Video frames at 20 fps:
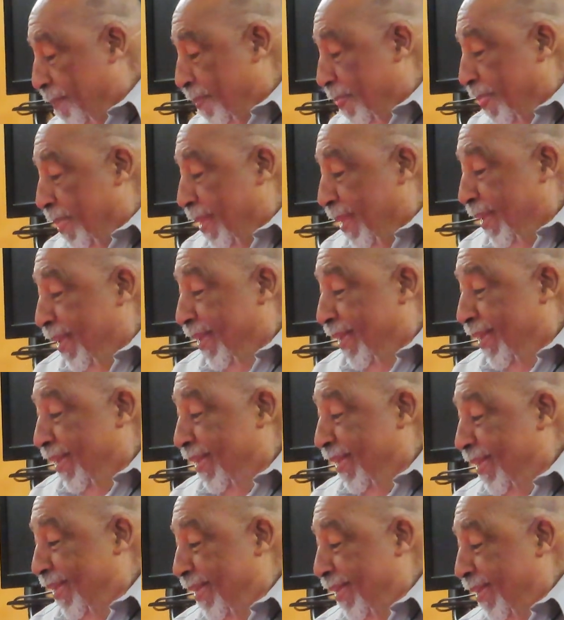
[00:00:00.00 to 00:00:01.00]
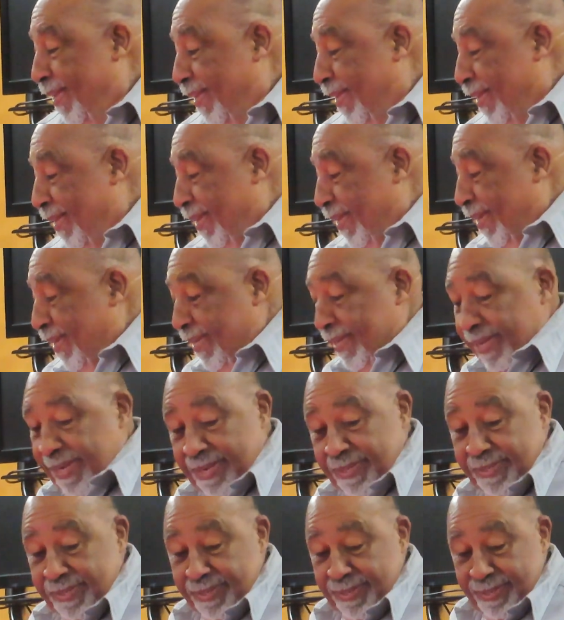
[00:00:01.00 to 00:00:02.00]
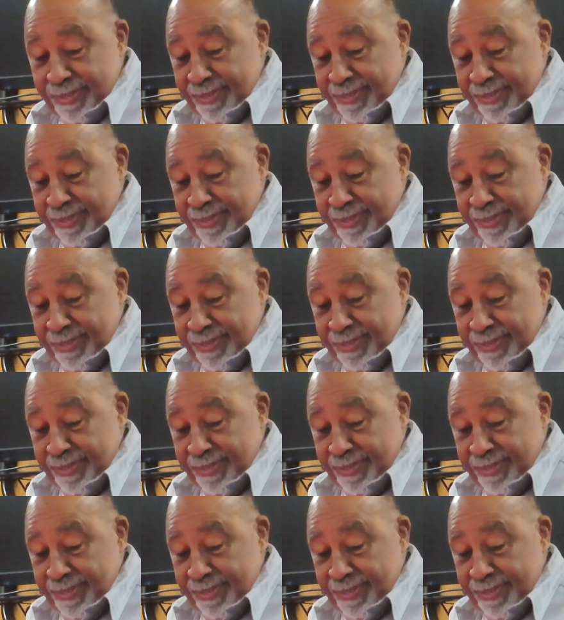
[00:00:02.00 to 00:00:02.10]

Do you have a hymnal? Yes.